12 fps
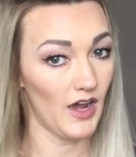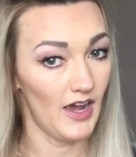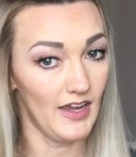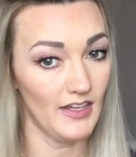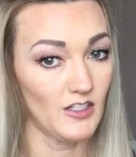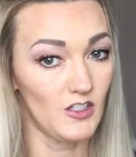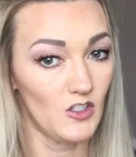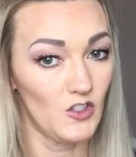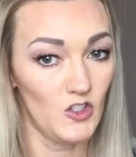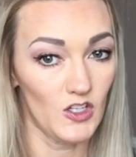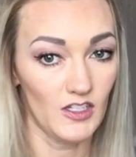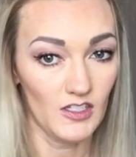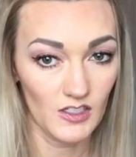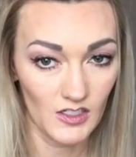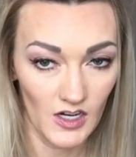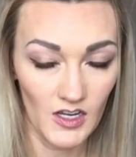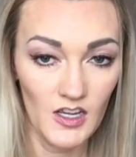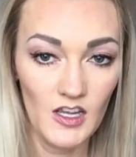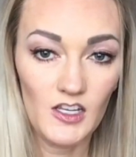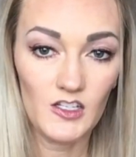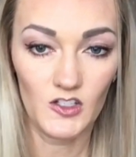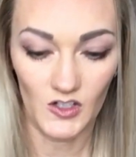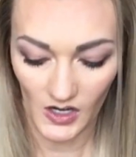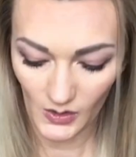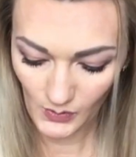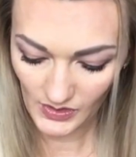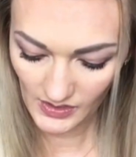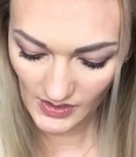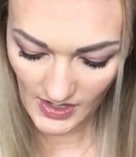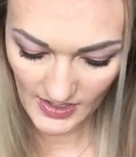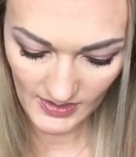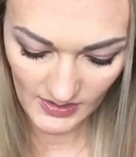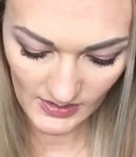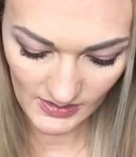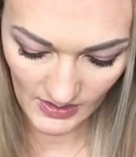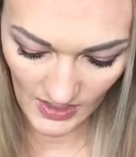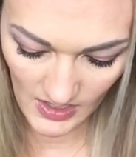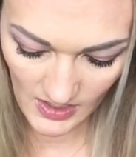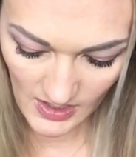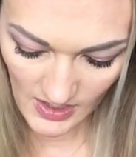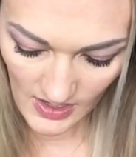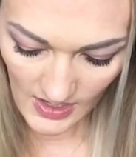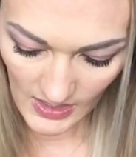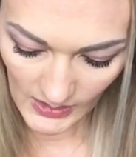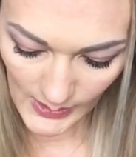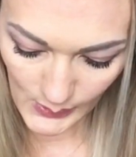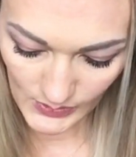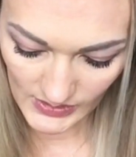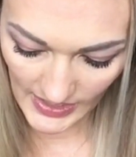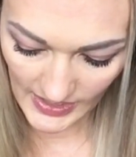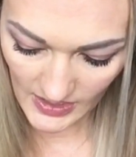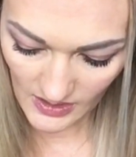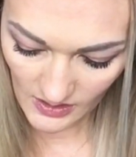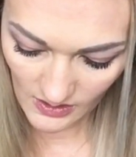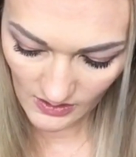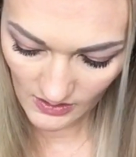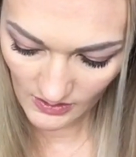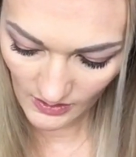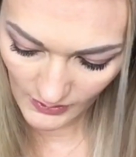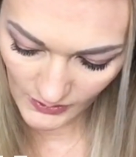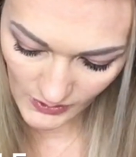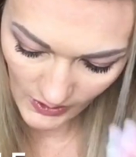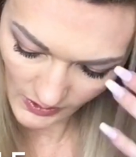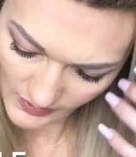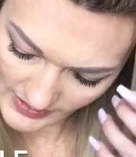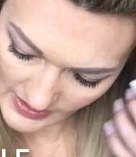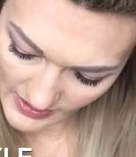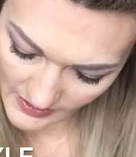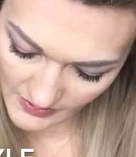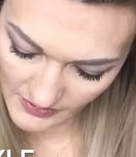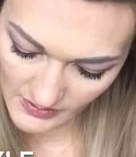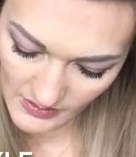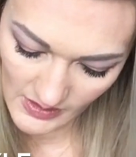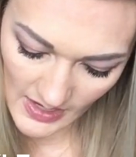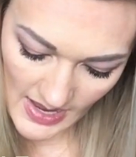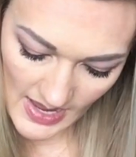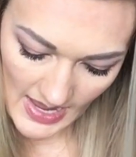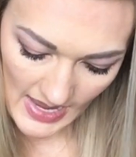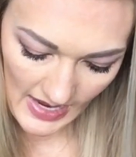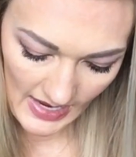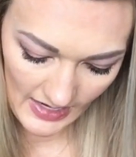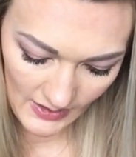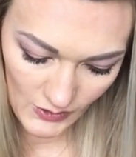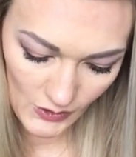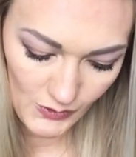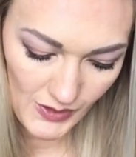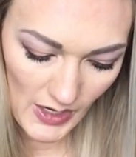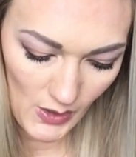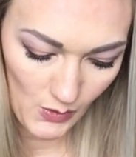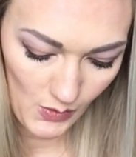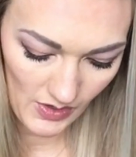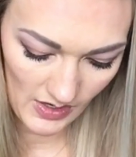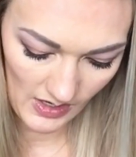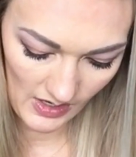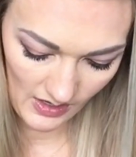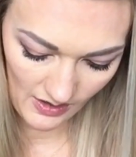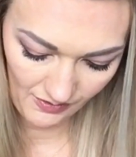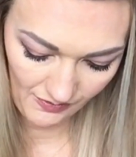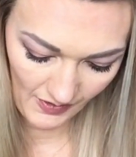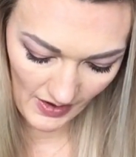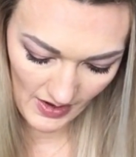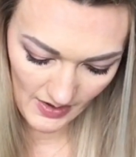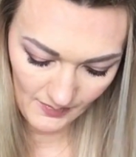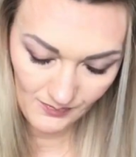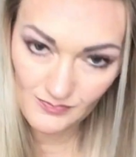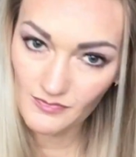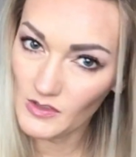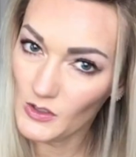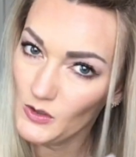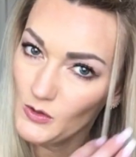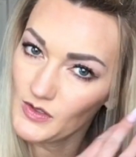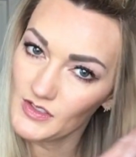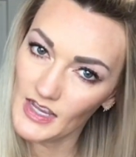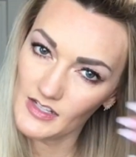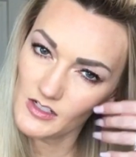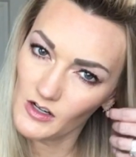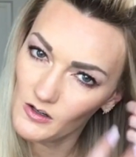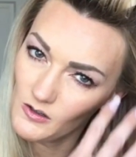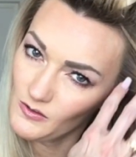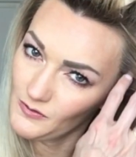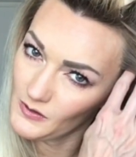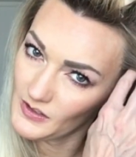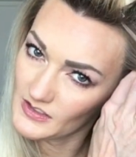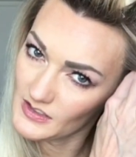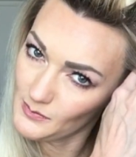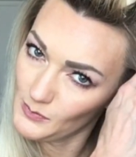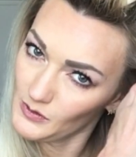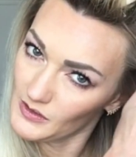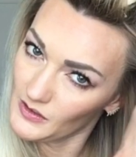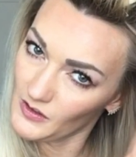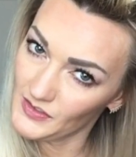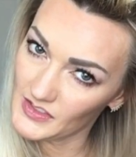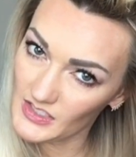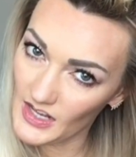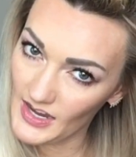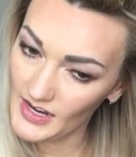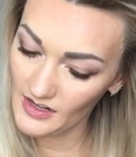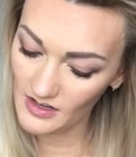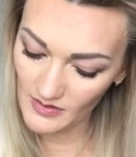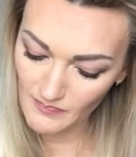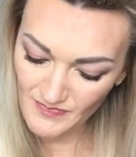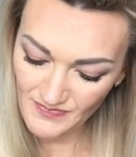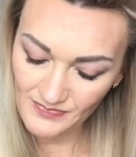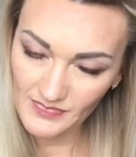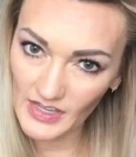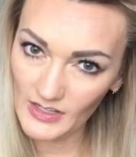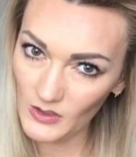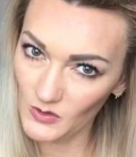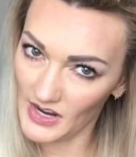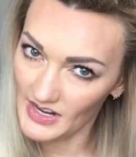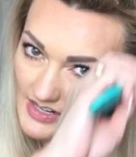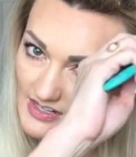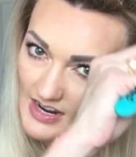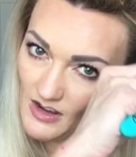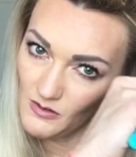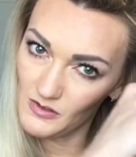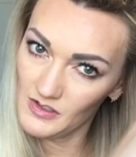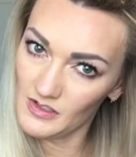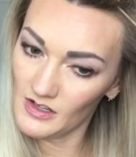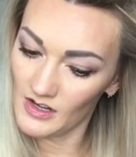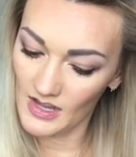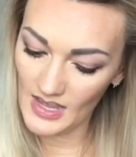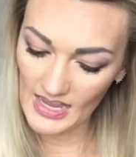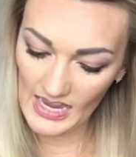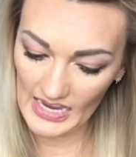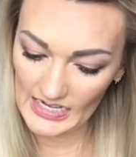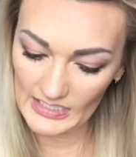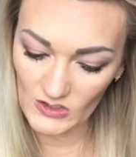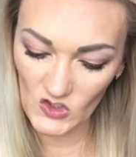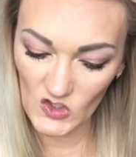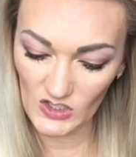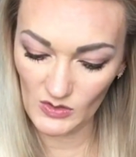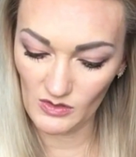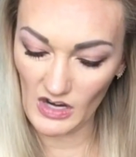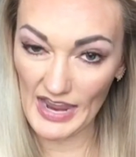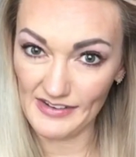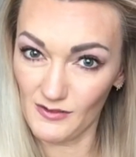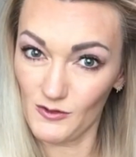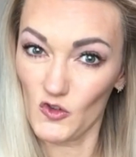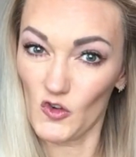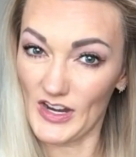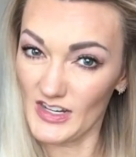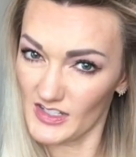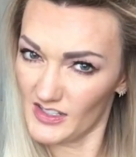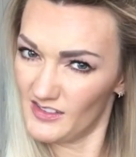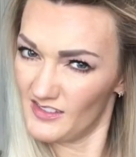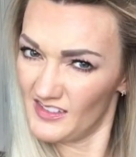guys just start with a nice low setting on your curling irons, and you'll know if you do a test curl, for example, here on the side, and you take it down and it's just kind of straight,